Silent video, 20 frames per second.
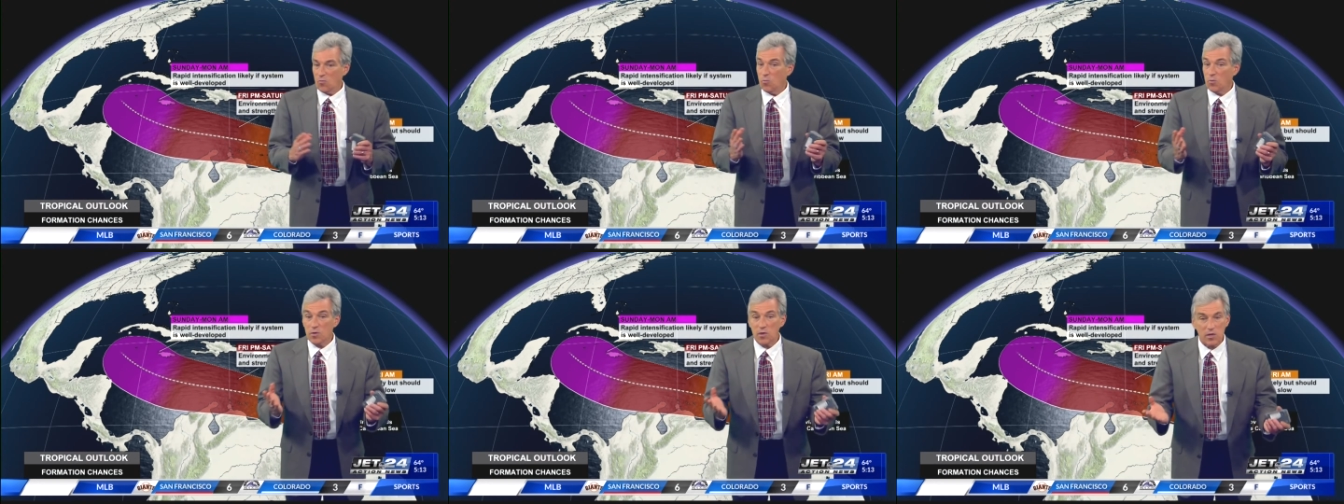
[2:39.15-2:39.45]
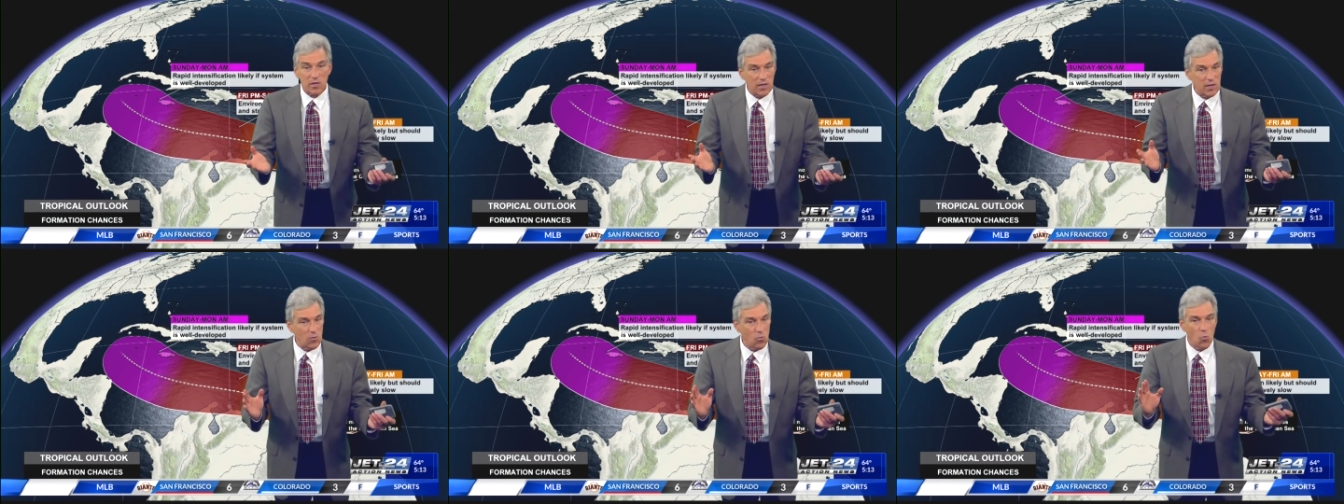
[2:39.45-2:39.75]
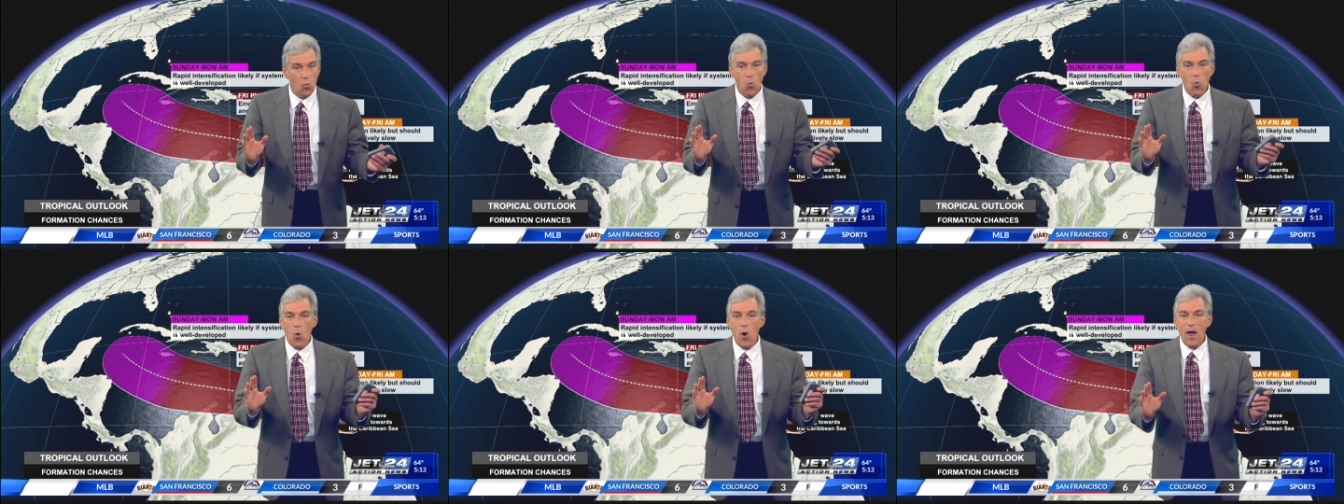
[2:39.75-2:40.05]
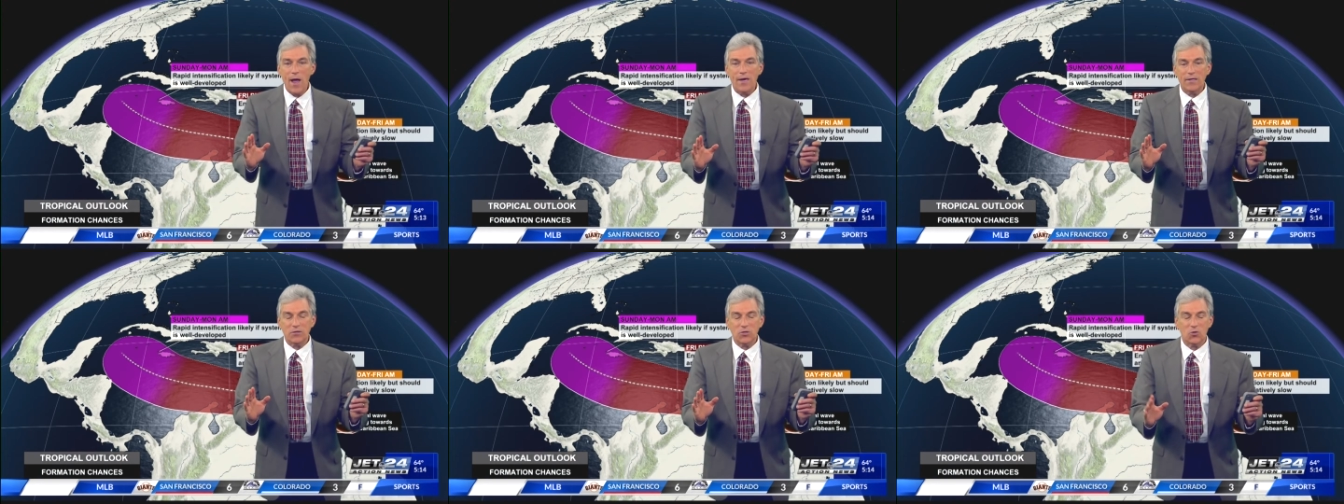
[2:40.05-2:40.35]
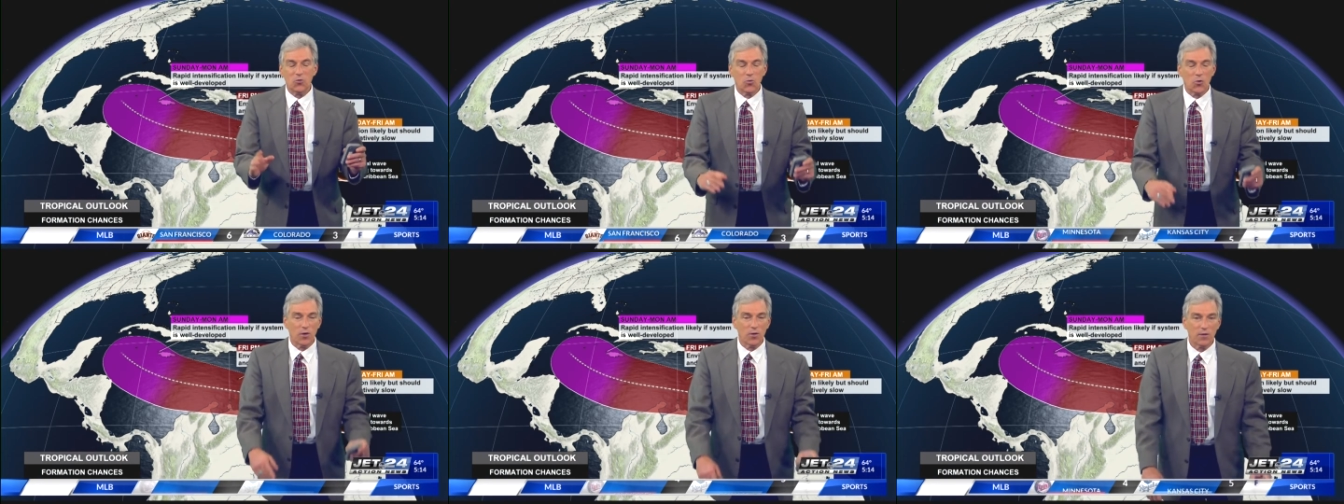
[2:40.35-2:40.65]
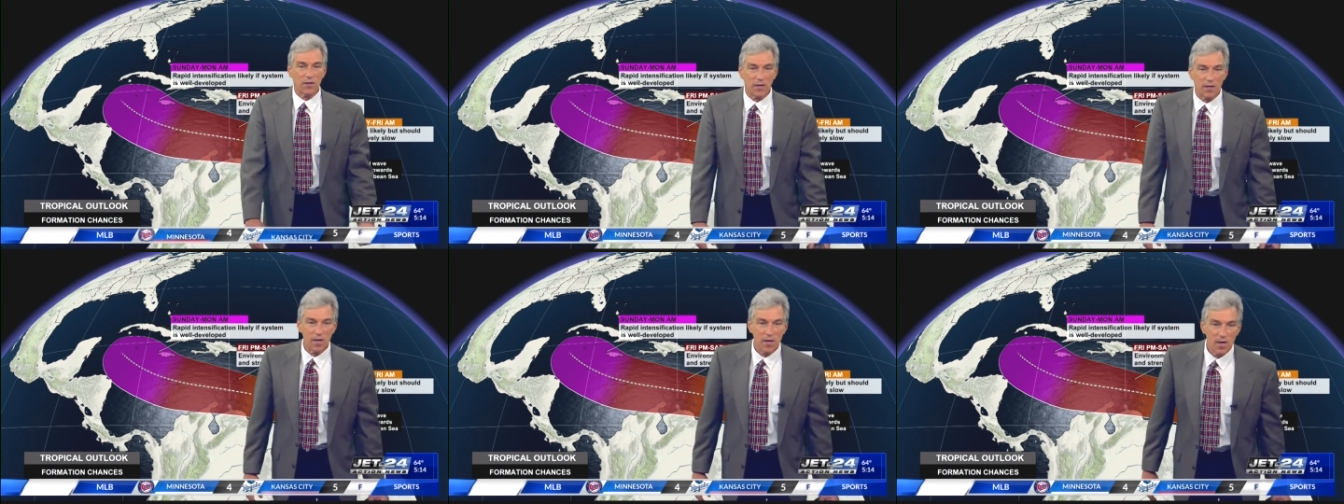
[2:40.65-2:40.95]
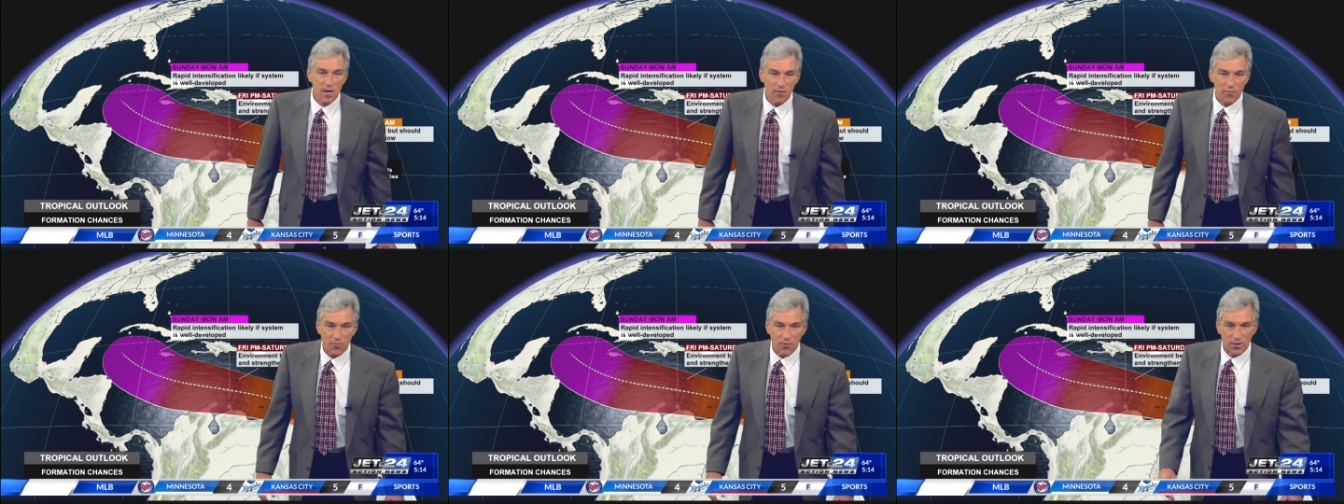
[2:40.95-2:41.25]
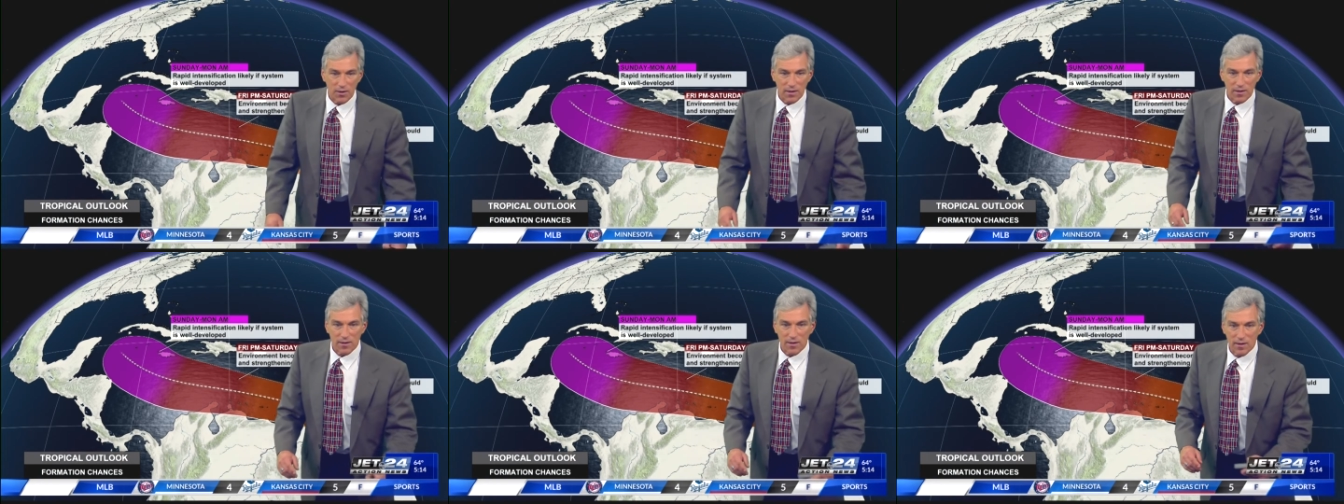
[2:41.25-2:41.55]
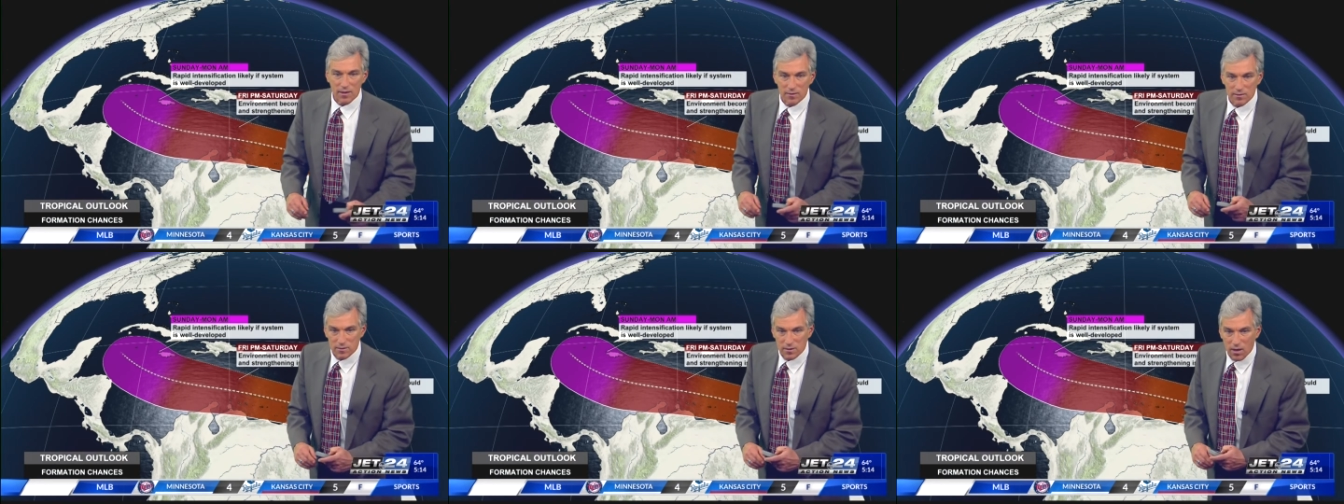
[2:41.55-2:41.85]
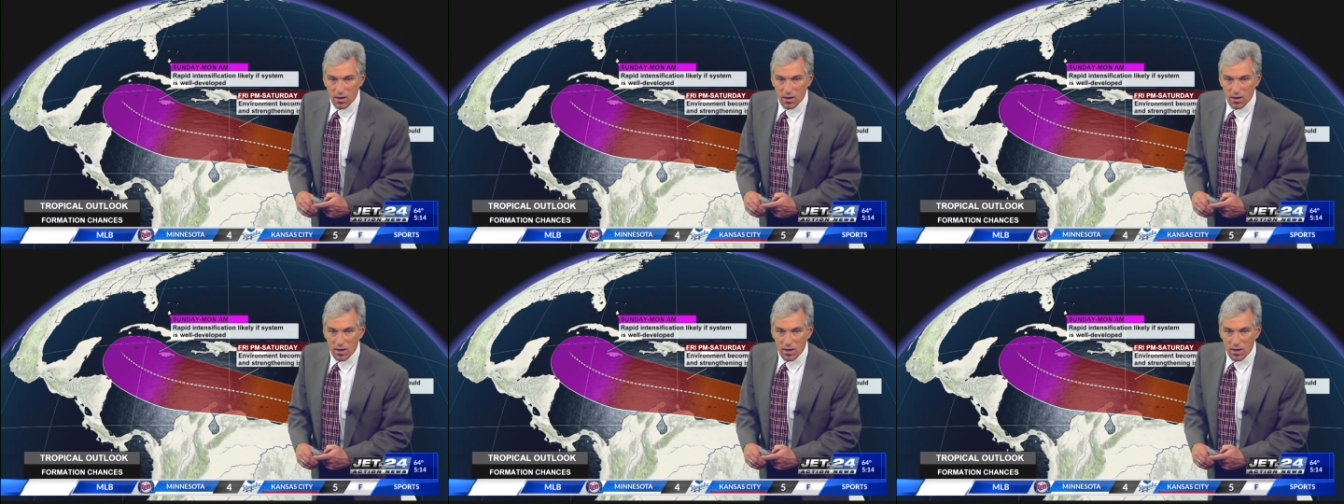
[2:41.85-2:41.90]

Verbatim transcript: We'll see way too early for anything.